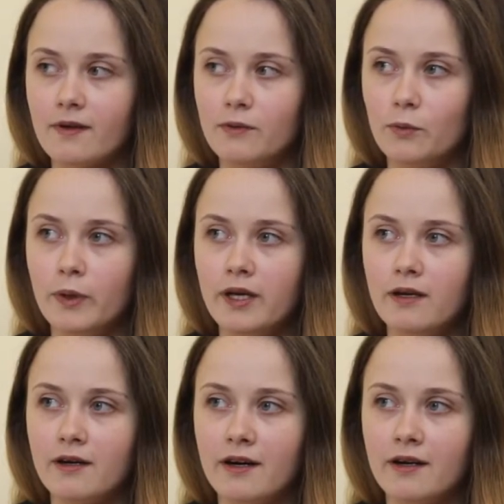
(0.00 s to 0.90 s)
We
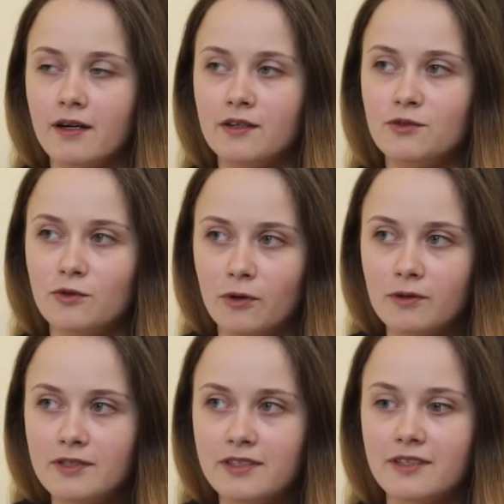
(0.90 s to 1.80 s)
are
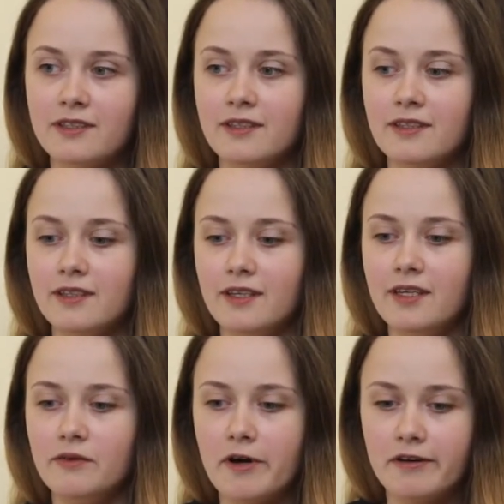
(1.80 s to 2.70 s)
controlled in
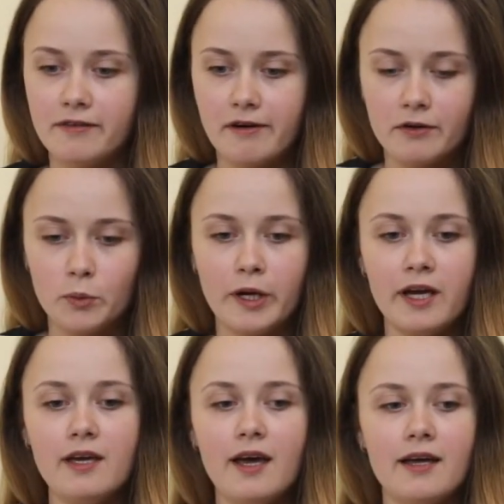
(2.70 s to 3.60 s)
a very thorough
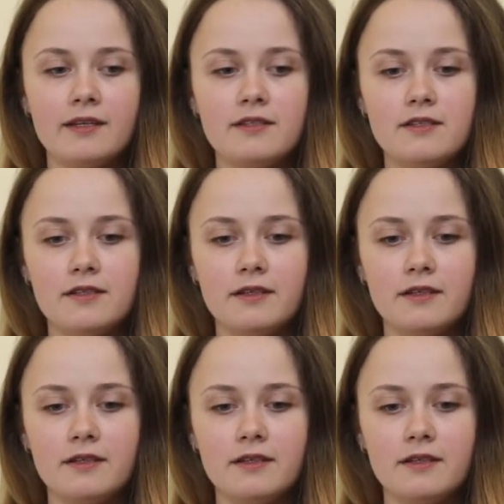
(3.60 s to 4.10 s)
way, and